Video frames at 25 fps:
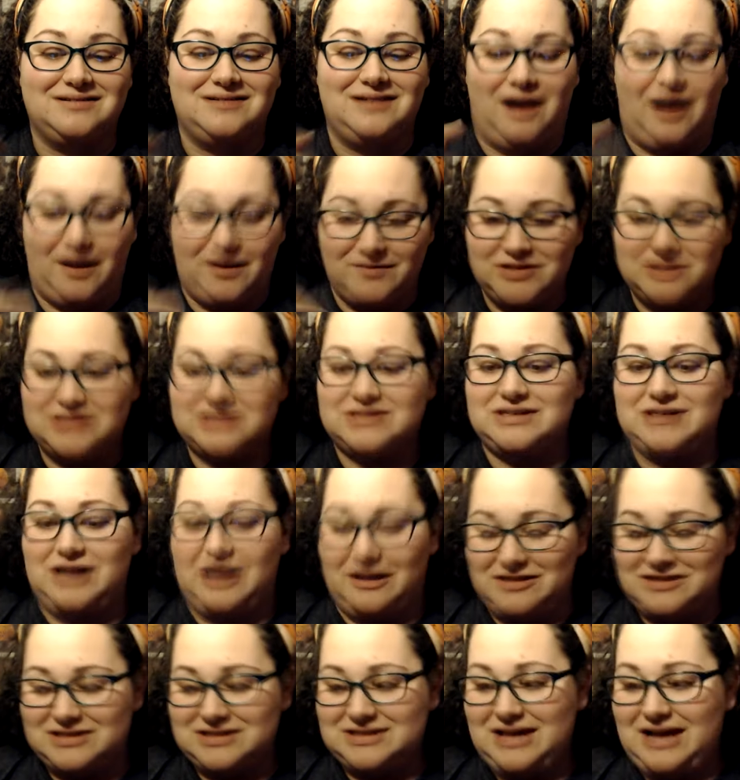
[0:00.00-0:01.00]
Obviously
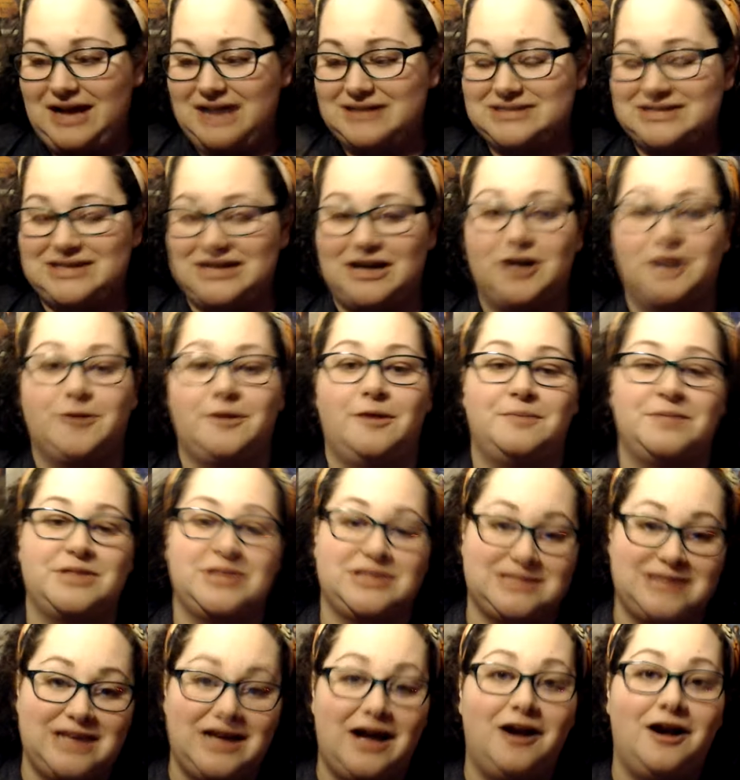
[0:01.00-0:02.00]
not this last Saturday, but
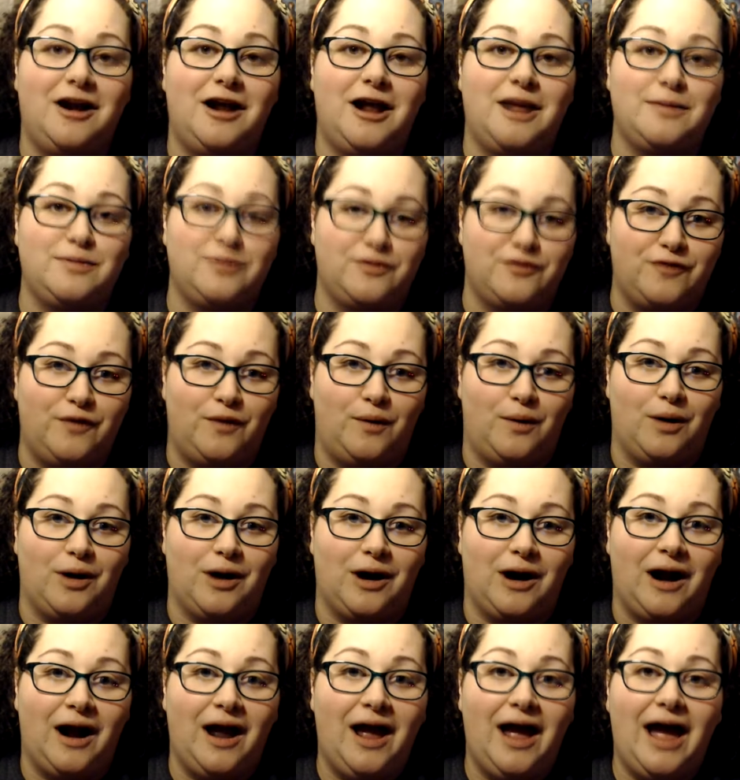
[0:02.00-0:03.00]
the Saturday
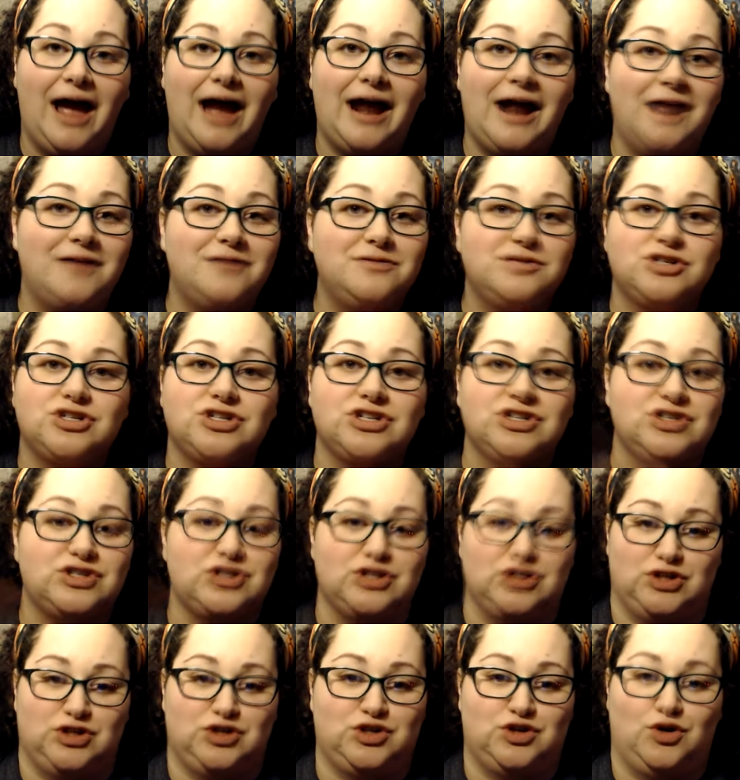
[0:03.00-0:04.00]
before, and I was just
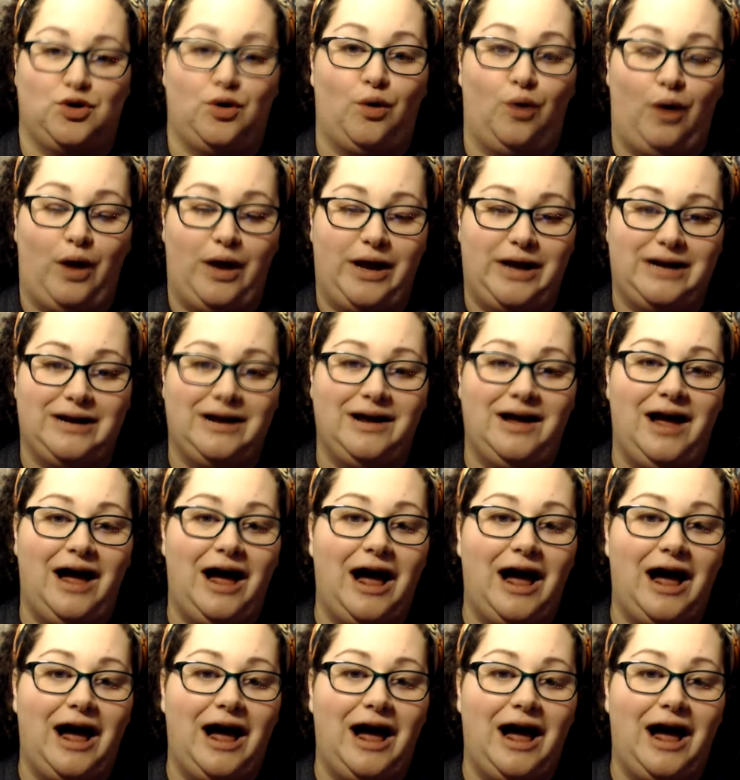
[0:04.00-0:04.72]
destroyed.